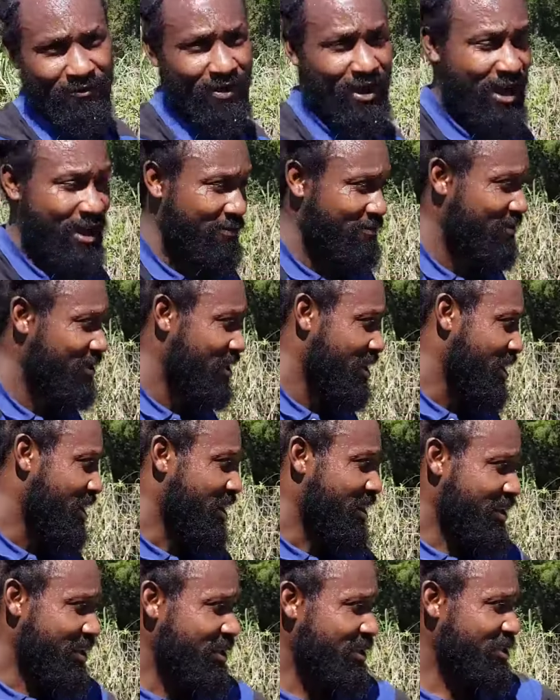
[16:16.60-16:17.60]
five.
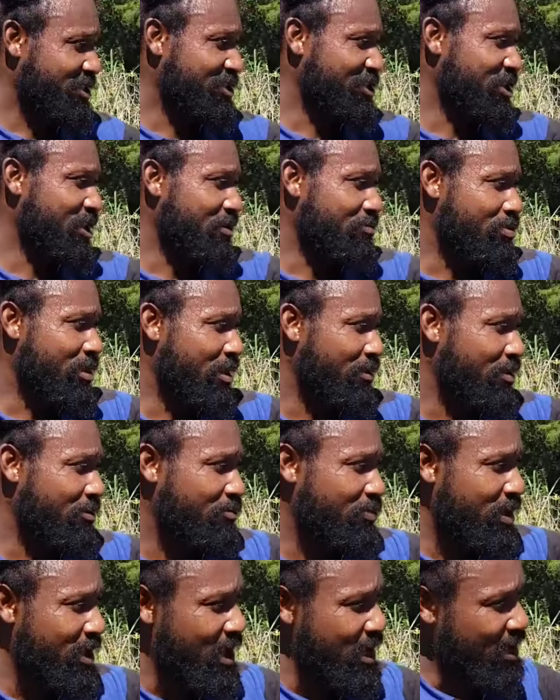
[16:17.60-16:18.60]
Yeah. This year I probably
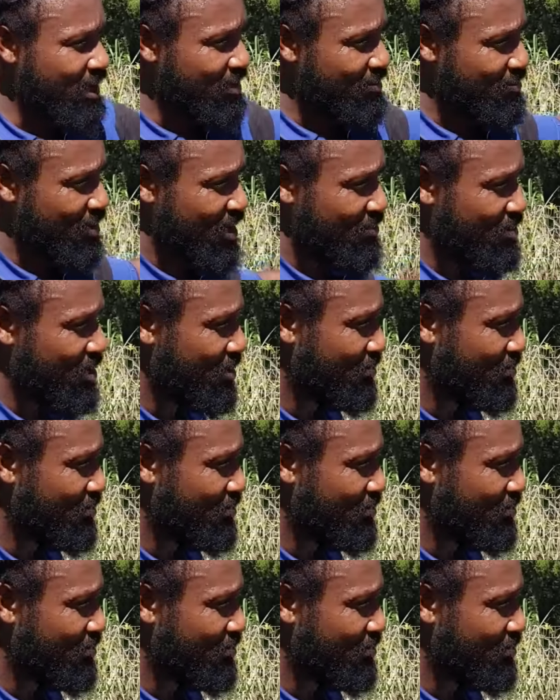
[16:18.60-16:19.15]
planted maybe